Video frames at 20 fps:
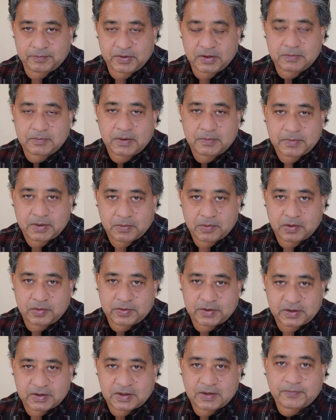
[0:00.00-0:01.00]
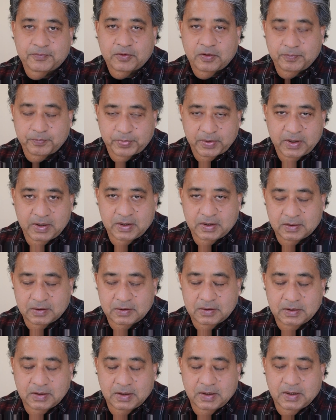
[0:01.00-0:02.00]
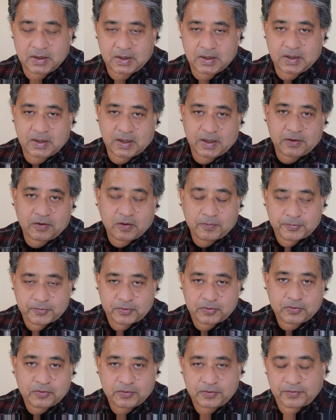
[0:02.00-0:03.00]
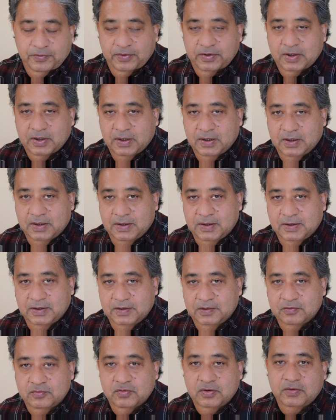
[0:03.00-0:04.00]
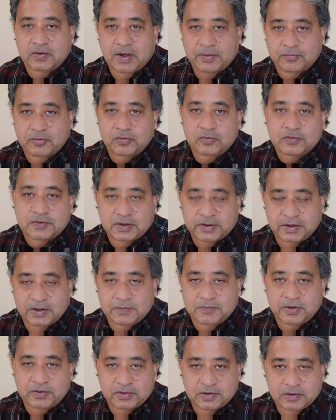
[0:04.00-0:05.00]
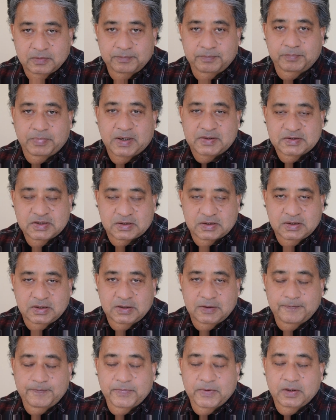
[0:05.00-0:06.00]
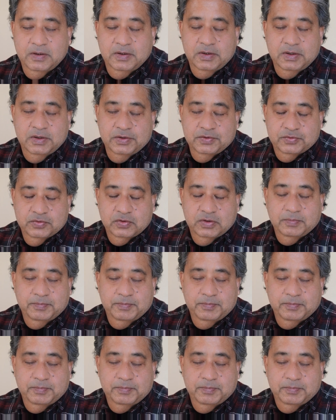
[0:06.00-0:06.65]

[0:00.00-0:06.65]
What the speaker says: minimum amount, and keeps on paying. And of course, you have to do certain amount of budgeting. So the